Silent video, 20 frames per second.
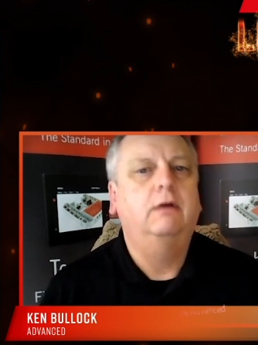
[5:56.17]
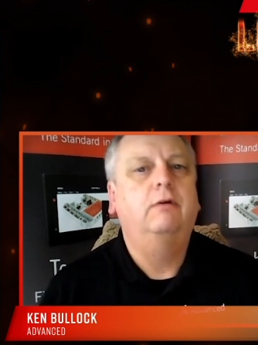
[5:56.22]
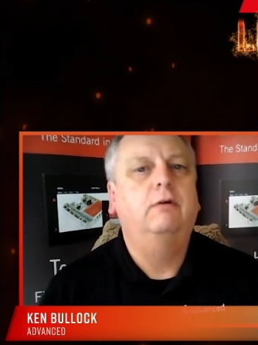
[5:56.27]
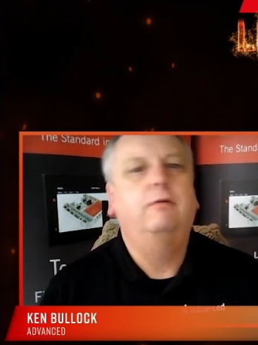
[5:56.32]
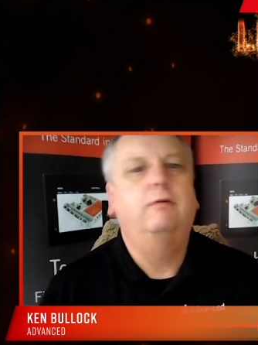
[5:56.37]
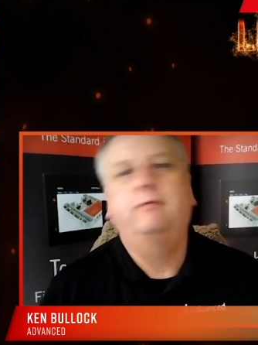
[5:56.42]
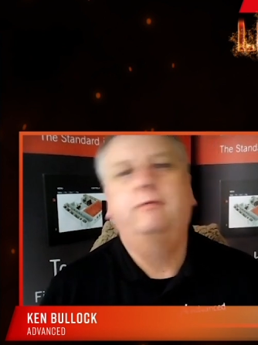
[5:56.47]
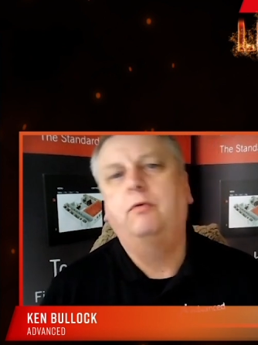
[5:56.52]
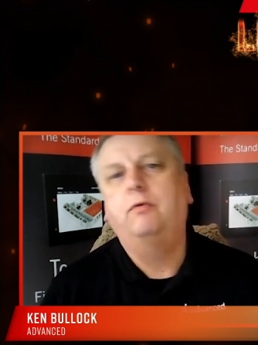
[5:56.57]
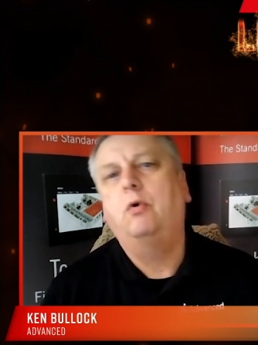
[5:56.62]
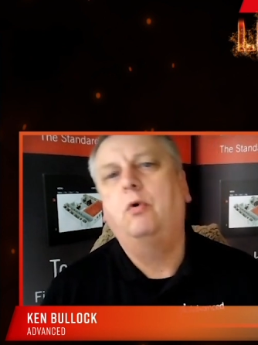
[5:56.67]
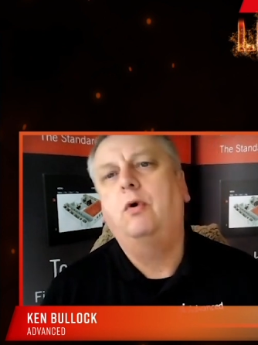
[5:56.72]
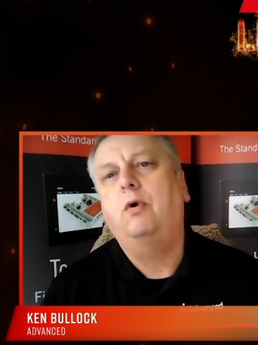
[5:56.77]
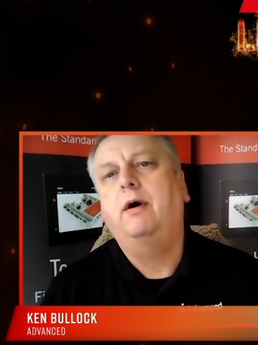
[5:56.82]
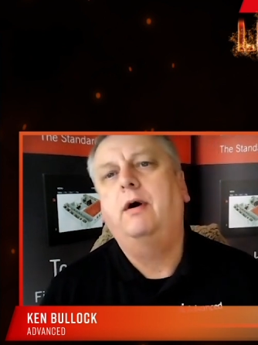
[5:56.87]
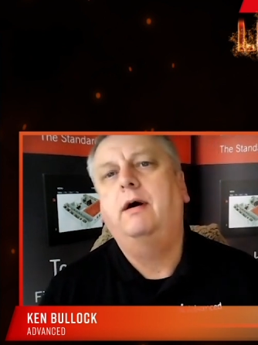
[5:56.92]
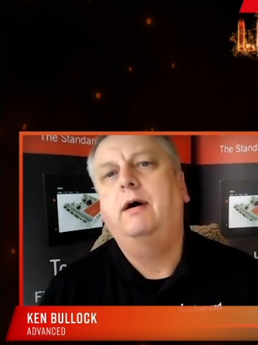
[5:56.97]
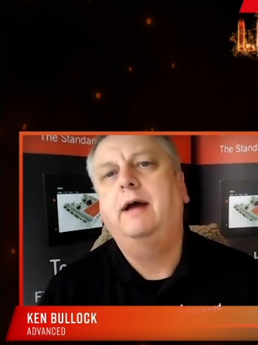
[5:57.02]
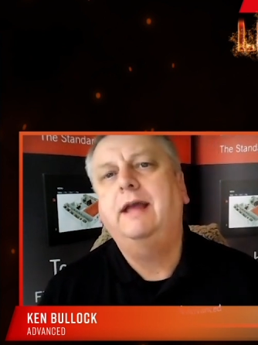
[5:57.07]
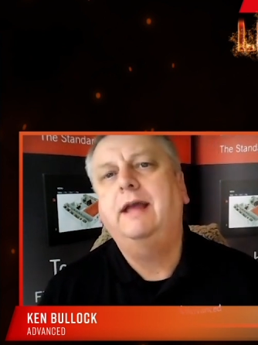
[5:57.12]
for
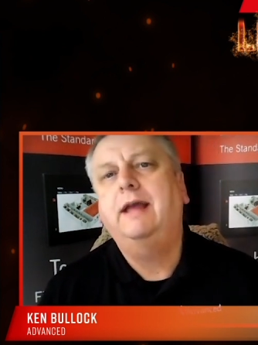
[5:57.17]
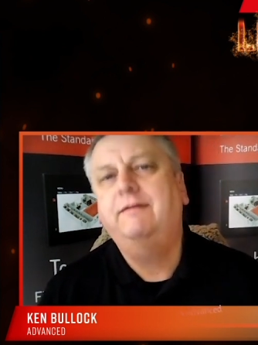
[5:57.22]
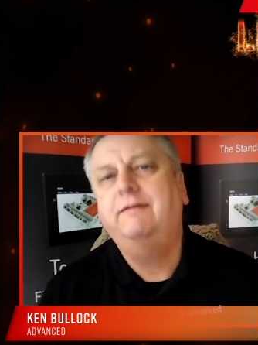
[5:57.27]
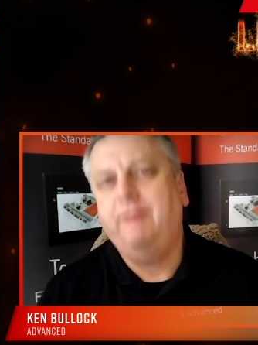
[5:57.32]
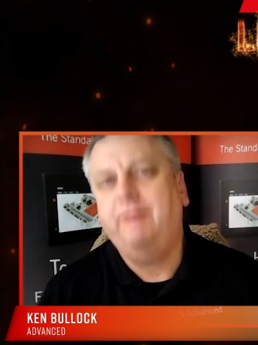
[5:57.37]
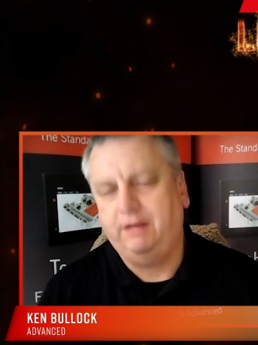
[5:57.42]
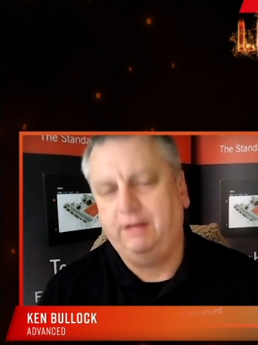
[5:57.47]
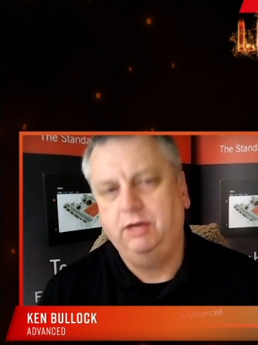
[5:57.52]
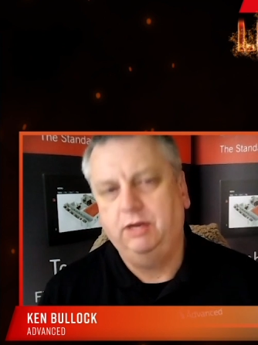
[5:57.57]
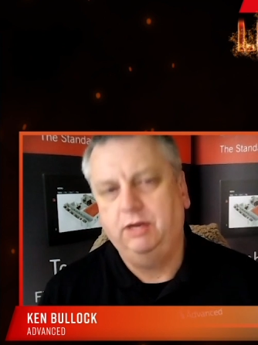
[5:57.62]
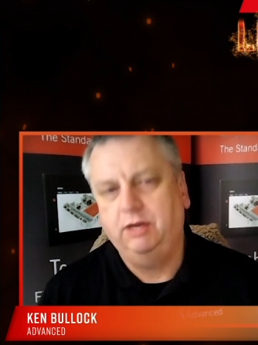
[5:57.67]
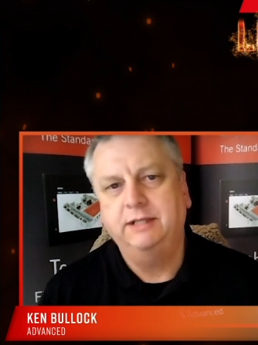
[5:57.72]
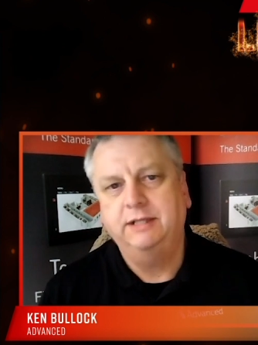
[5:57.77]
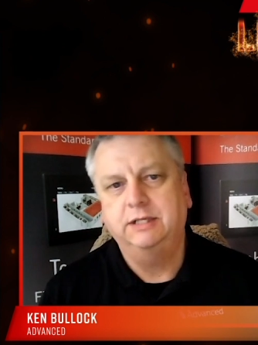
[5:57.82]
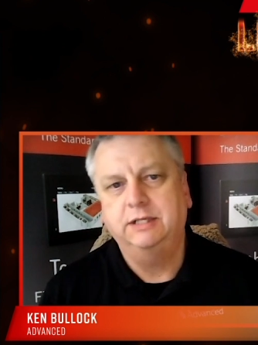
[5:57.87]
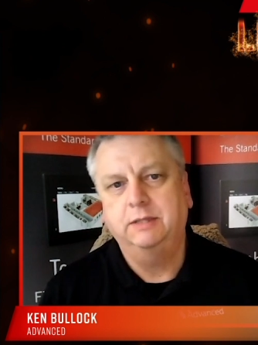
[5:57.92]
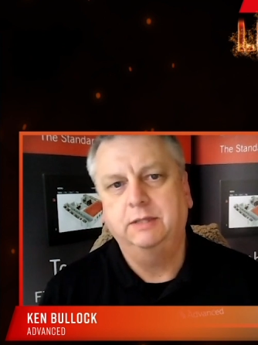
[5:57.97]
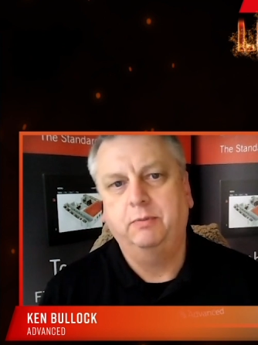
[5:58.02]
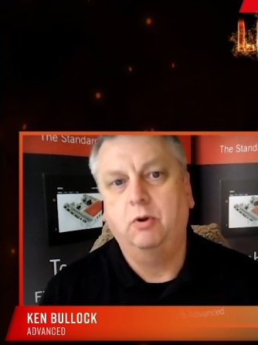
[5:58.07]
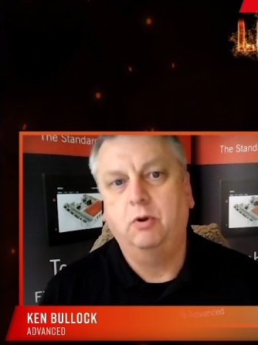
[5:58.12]

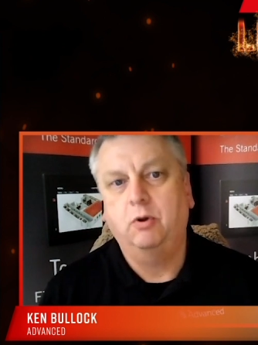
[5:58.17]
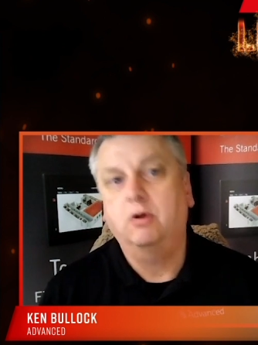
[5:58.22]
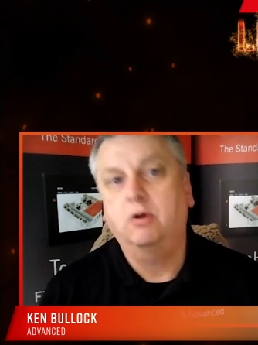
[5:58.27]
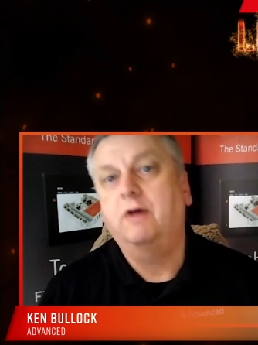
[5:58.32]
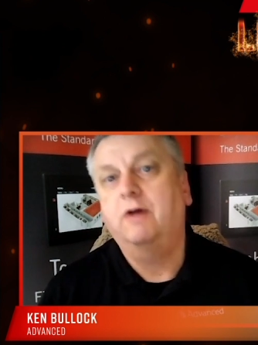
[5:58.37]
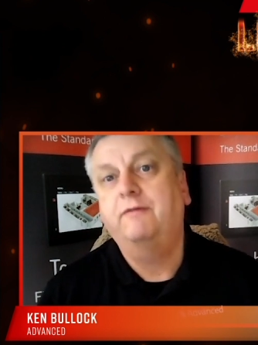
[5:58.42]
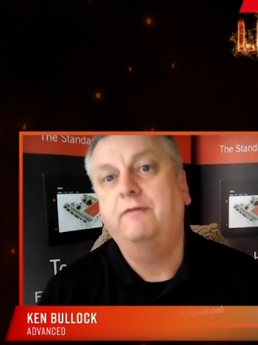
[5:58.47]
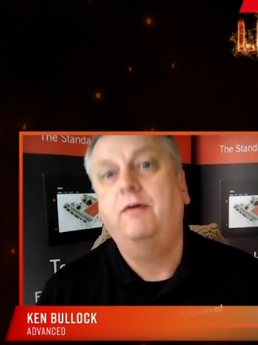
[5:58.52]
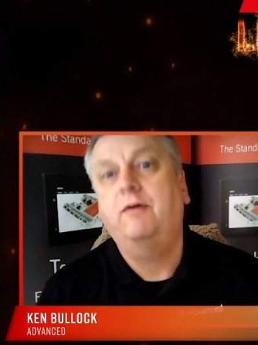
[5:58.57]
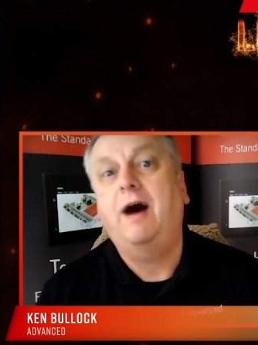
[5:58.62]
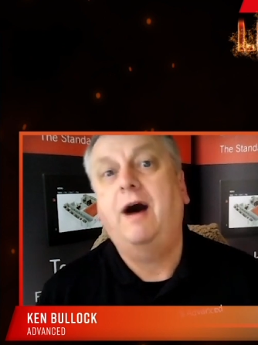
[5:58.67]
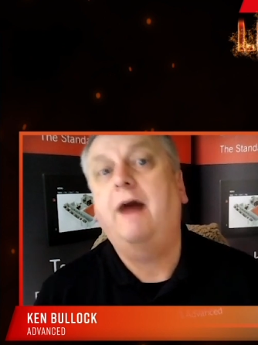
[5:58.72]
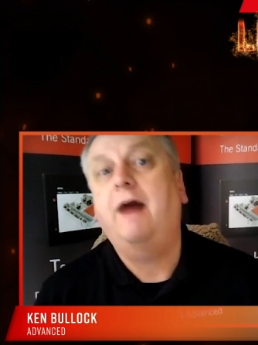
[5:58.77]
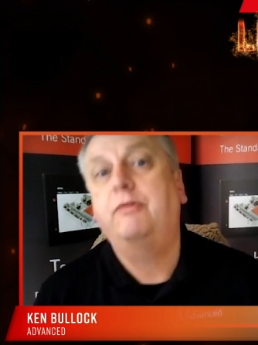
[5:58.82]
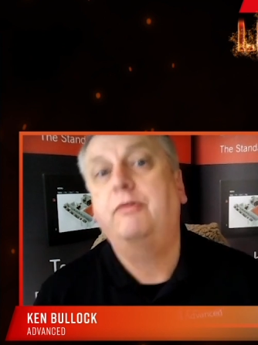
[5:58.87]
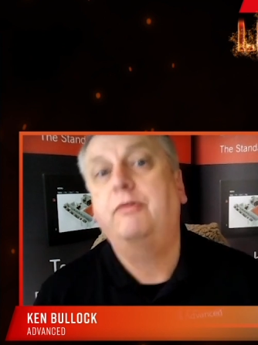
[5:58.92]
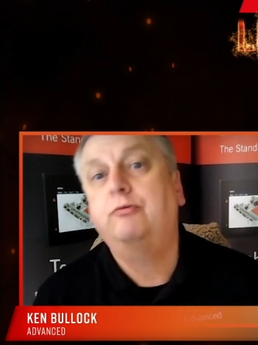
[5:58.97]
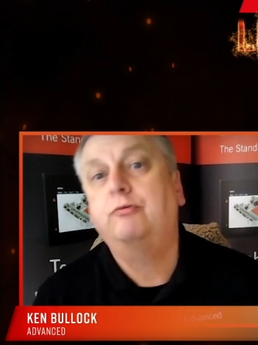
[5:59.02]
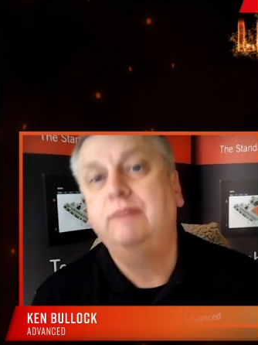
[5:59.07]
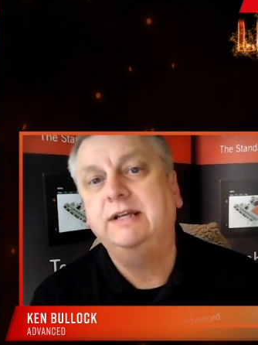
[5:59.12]
evacuating the block for
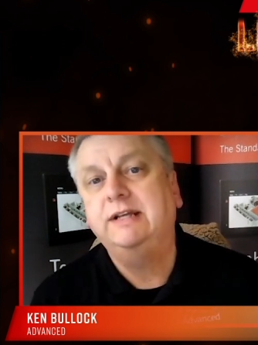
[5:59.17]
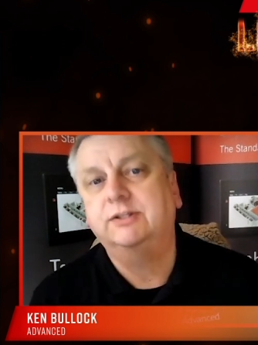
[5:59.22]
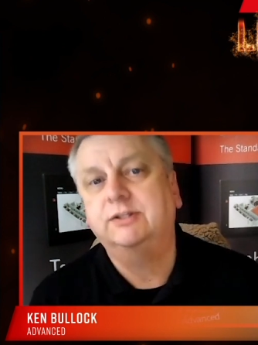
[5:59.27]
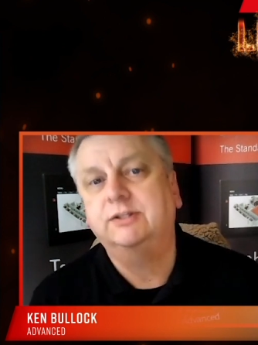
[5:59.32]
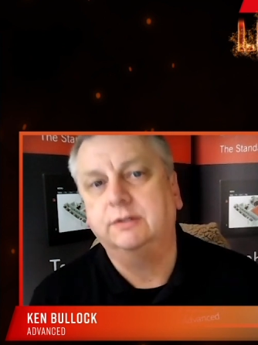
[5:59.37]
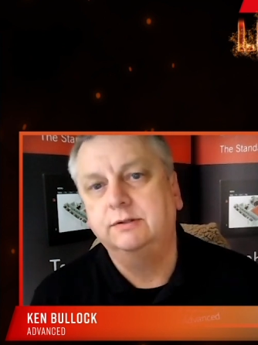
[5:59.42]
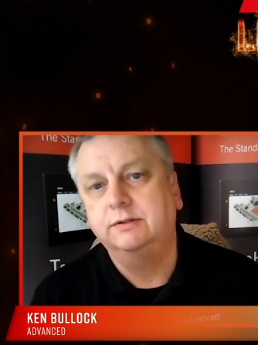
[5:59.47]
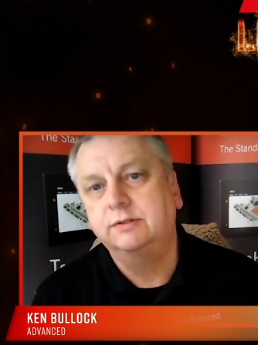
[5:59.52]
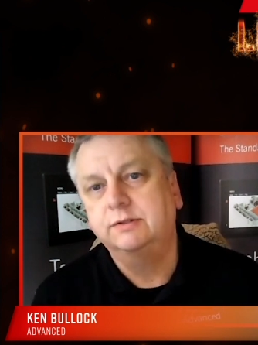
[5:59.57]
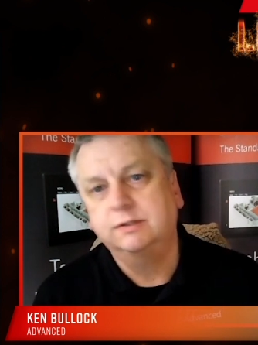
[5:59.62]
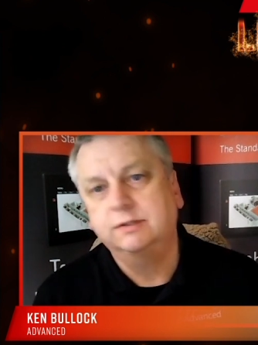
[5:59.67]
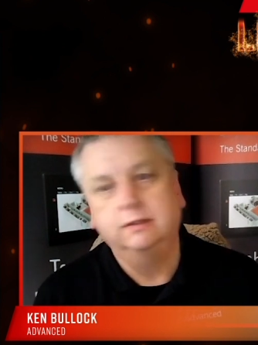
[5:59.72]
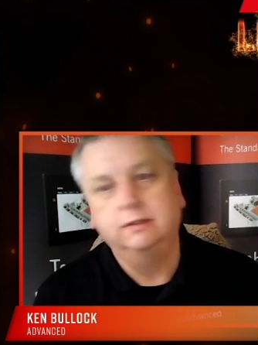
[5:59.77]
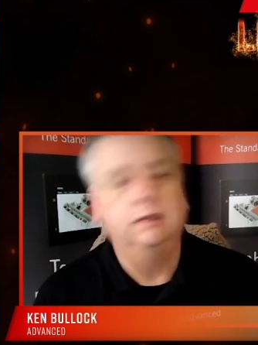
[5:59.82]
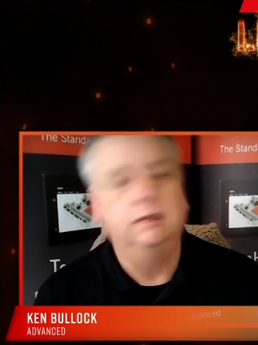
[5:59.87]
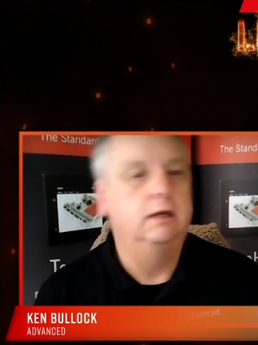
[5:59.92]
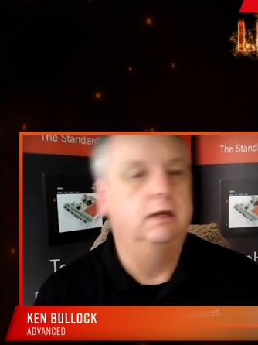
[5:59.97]
other reasons,